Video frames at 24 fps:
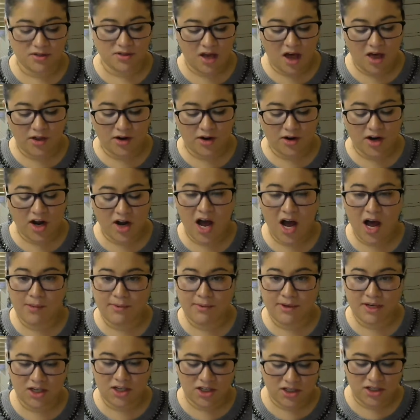other
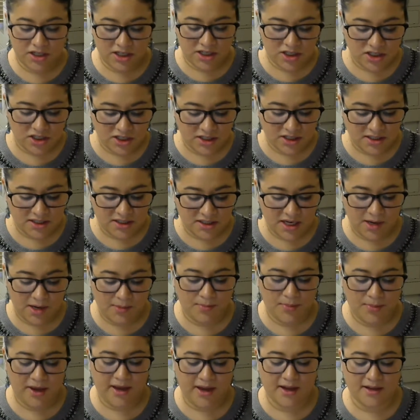common conditions type
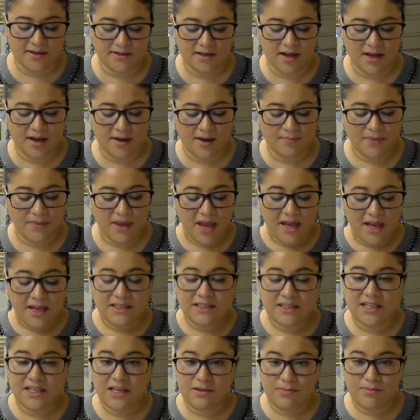as
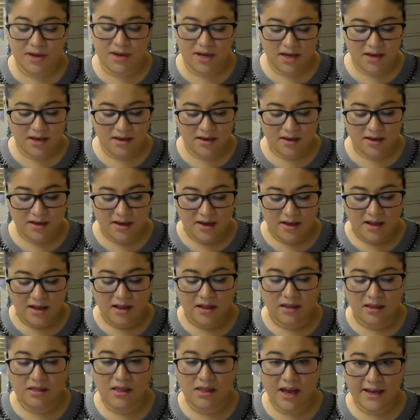TB,
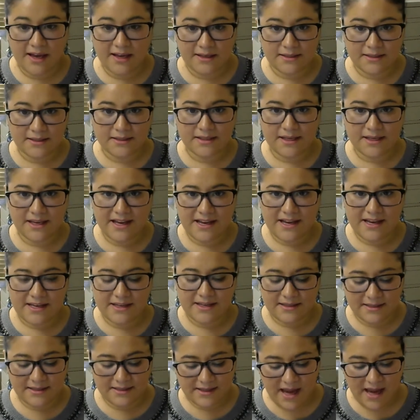lice,
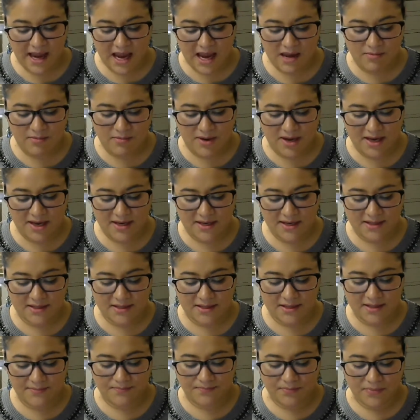
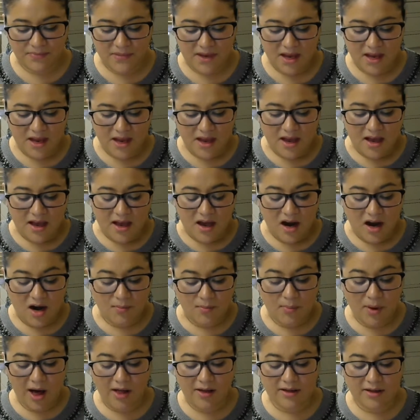scabies, our
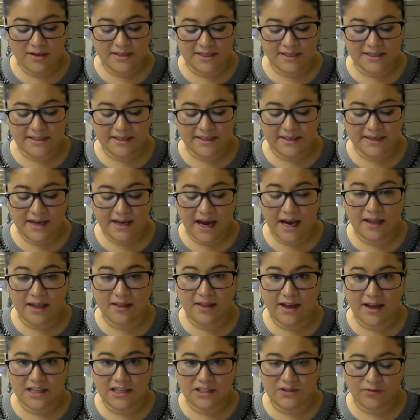policies and
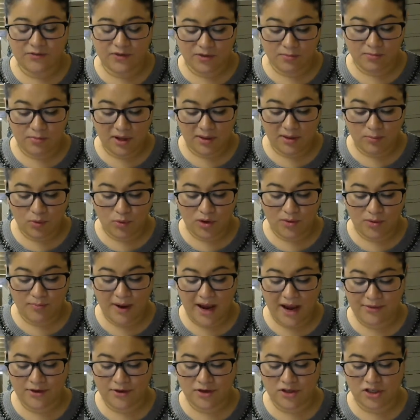guidelines for bloodborne
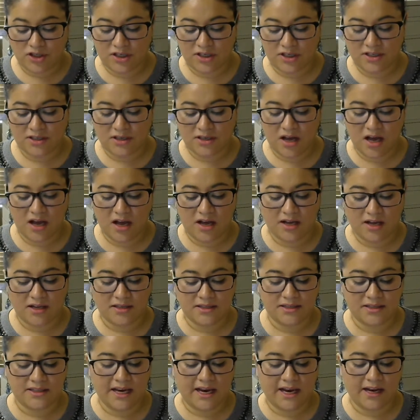pathogen
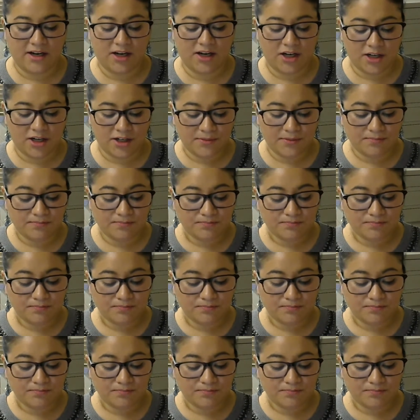standard,